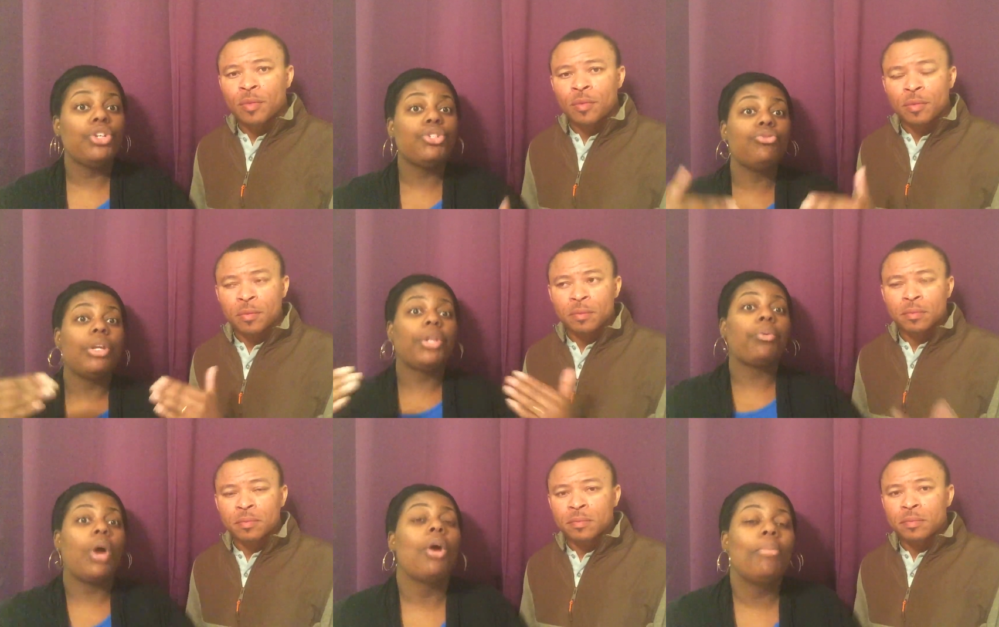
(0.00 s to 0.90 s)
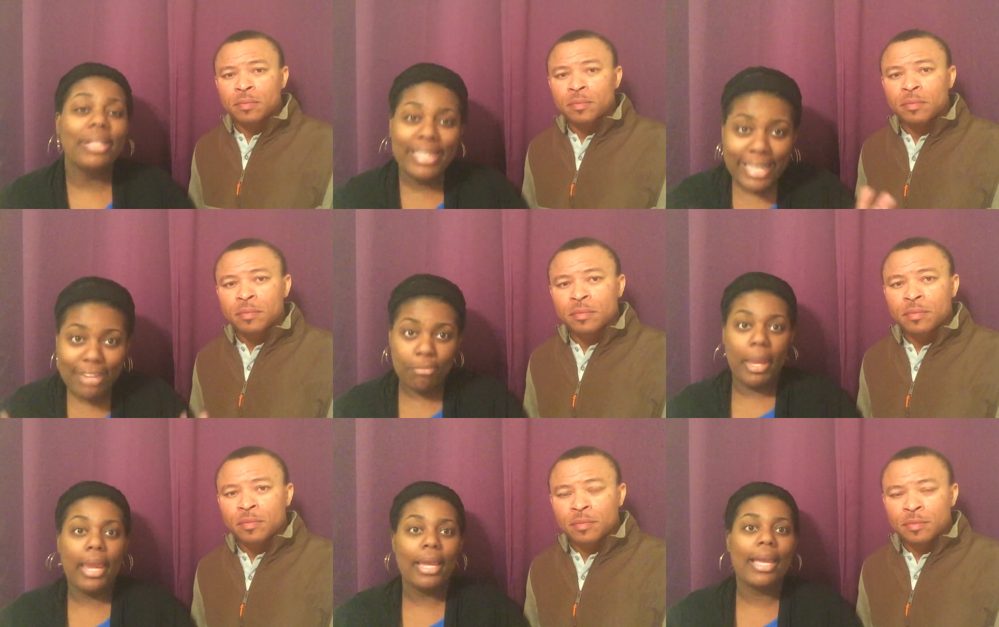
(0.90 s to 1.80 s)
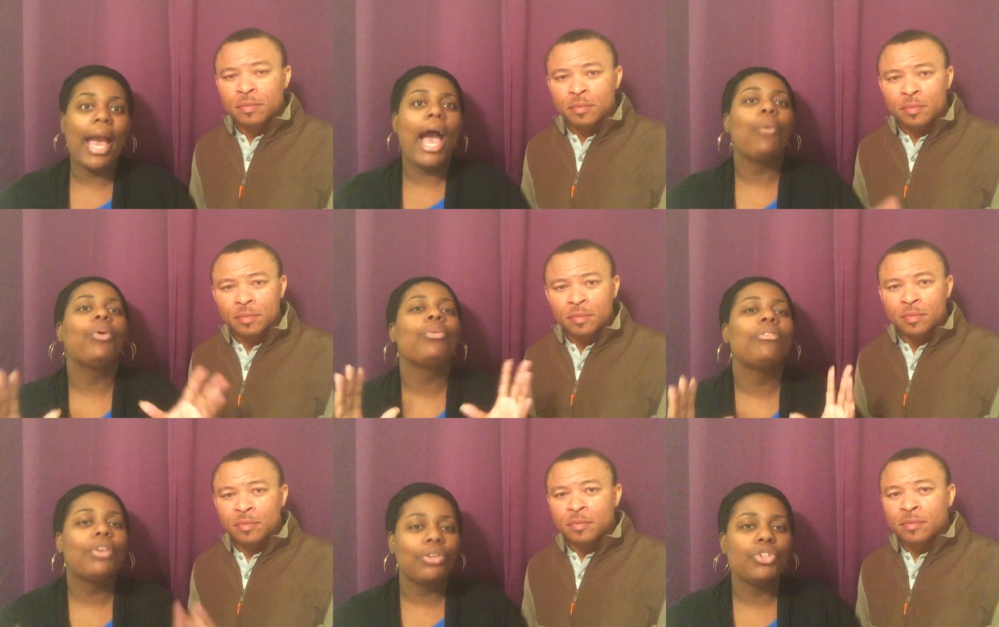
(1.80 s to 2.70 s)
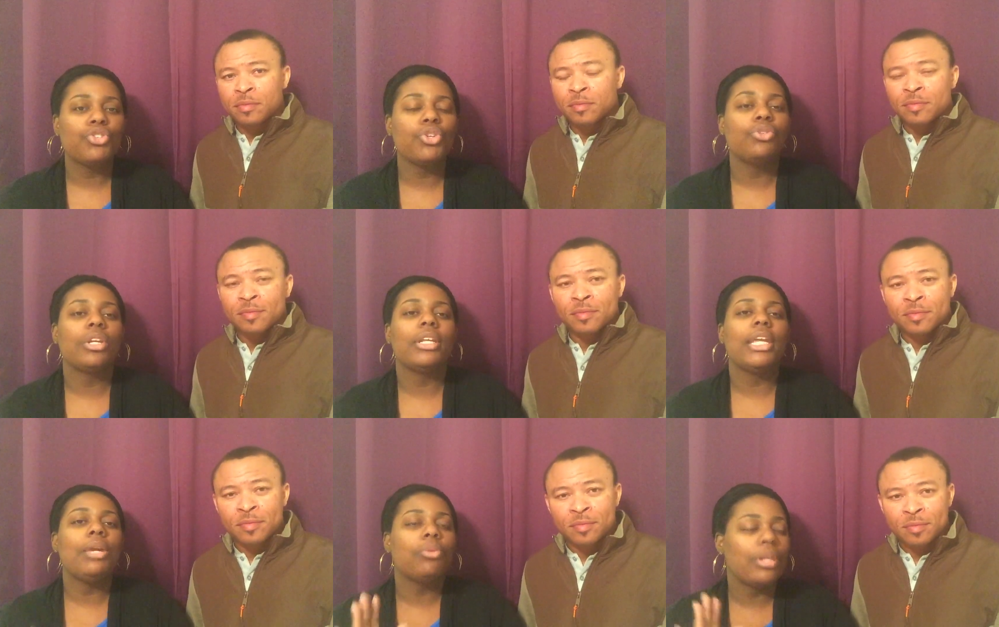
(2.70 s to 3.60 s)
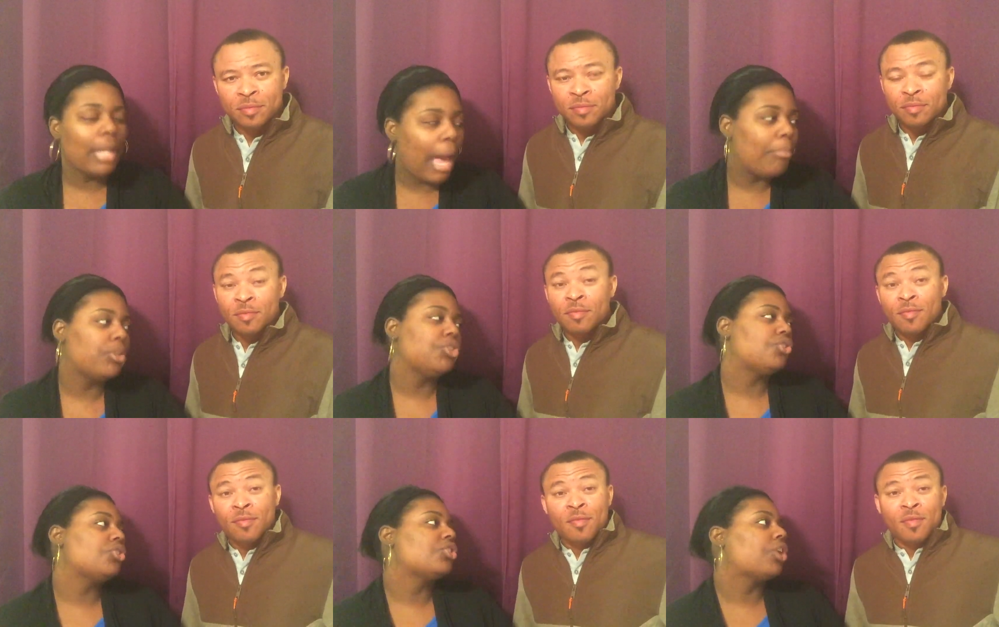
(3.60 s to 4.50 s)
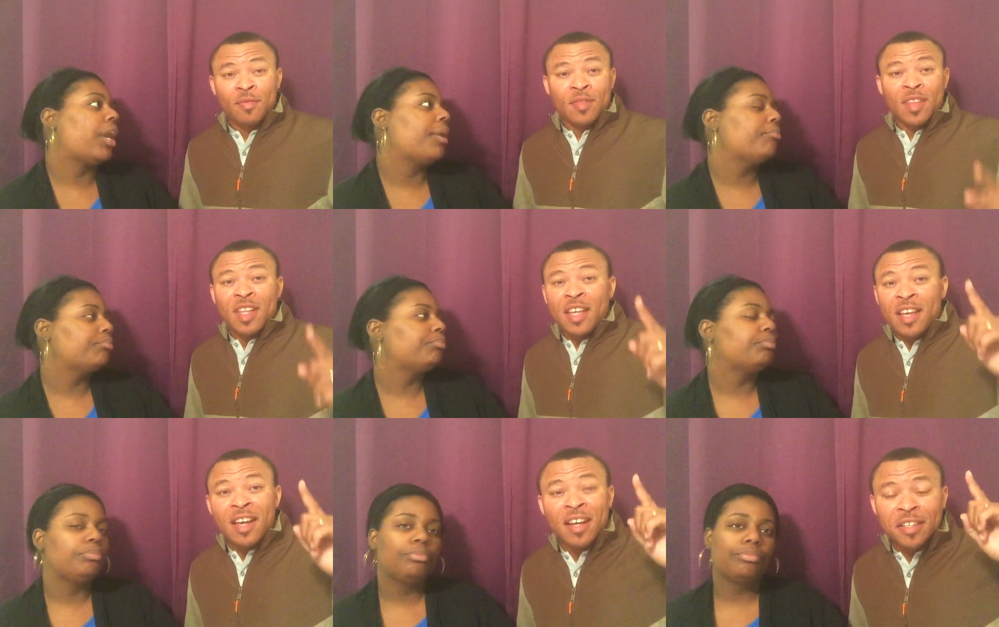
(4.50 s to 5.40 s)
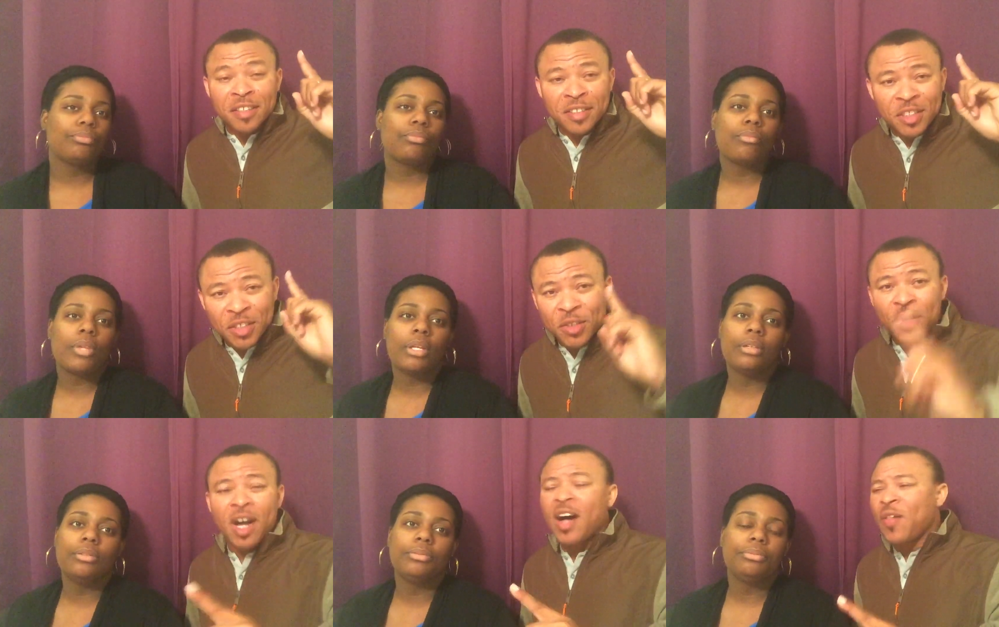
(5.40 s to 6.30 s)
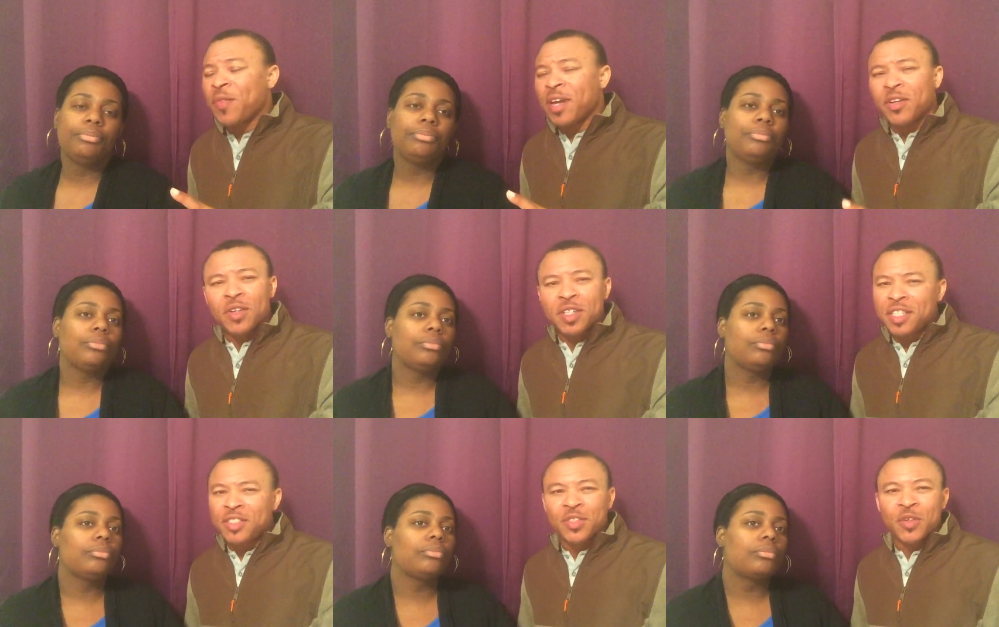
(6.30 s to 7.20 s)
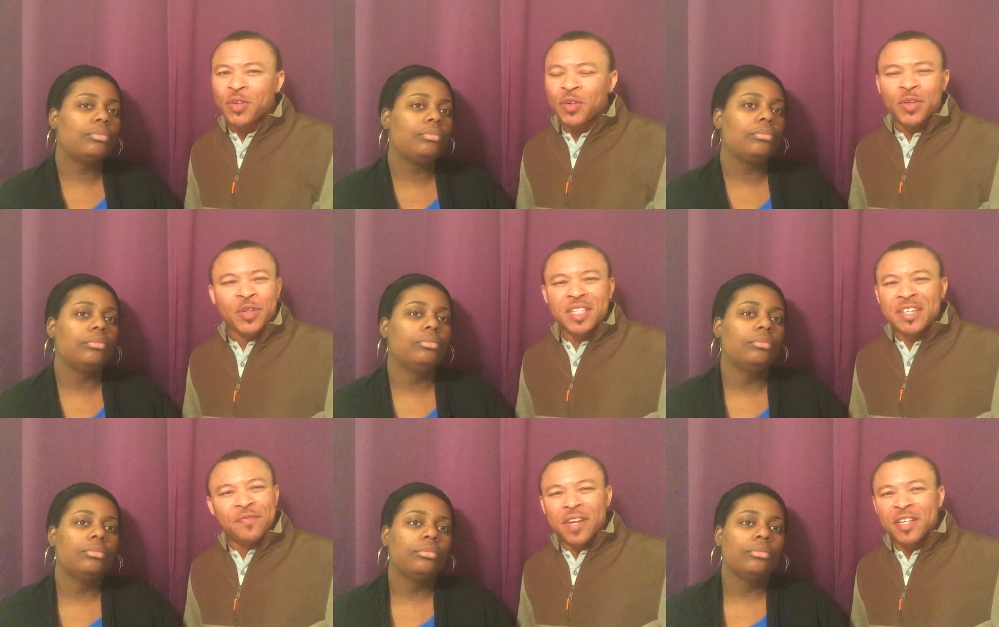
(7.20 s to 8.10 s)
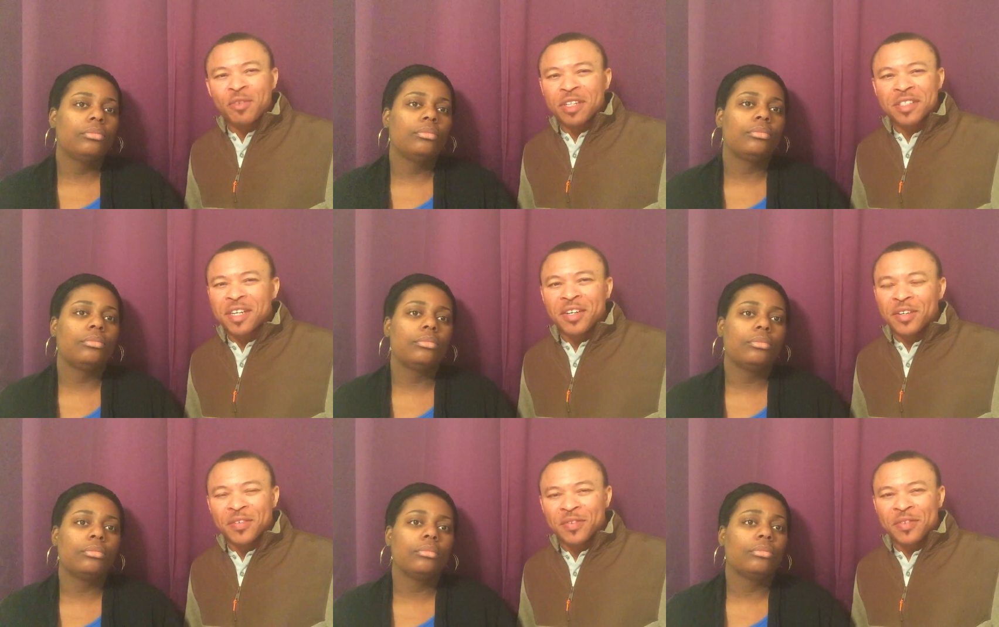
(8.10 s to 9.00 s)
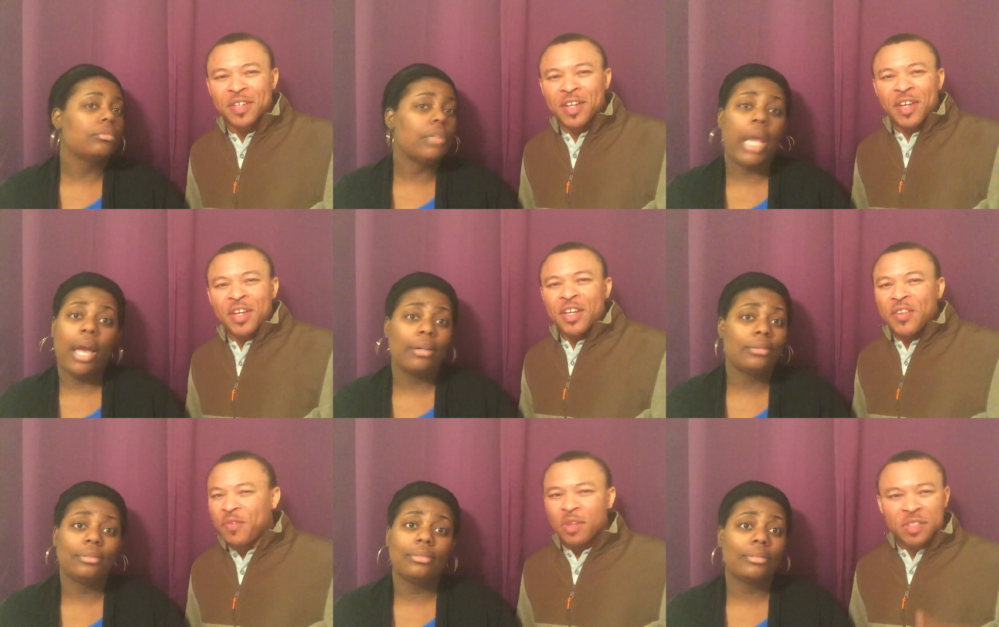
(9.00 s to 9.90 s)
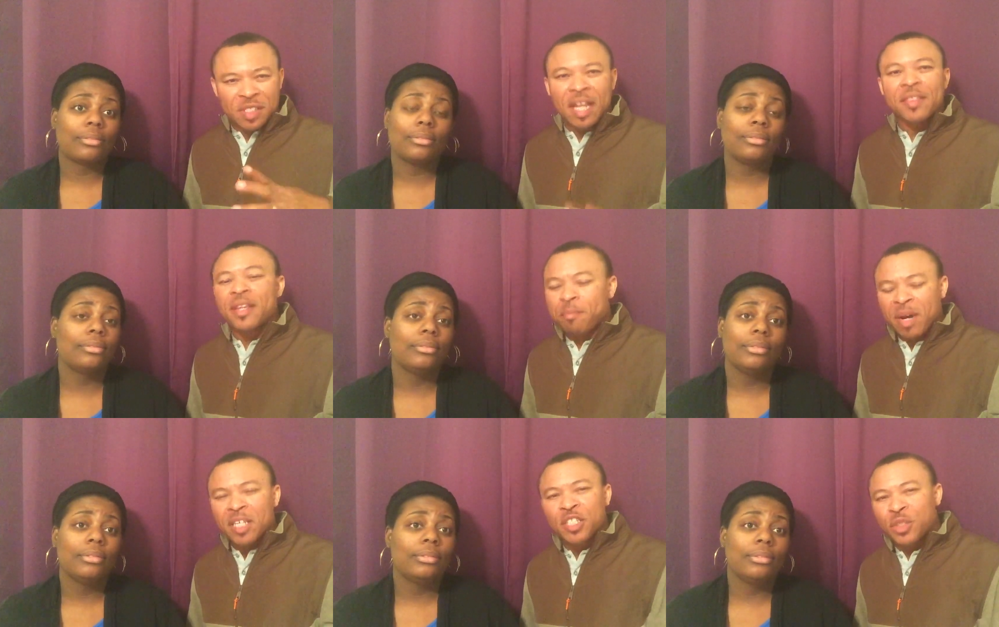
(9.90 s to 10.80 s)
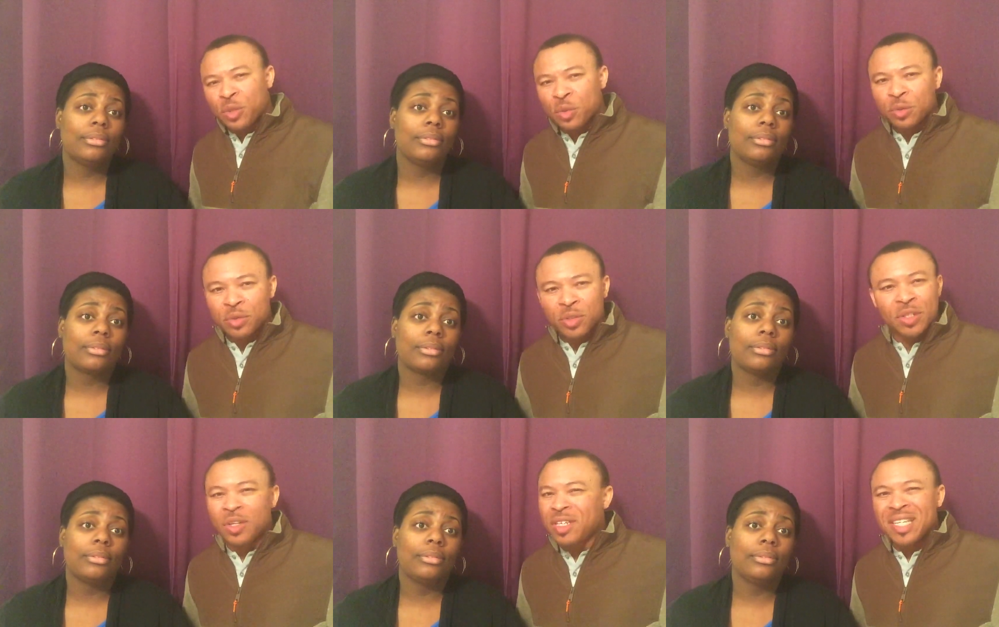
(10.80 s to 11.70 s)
Speaker 1: you didn't do nothing wrong, believe me, God will reveal the truth and He will not put you to shame. And
Speaker 2: you out there, you don't need to defend yourself. Yeah. If you're standing by the truth, you don't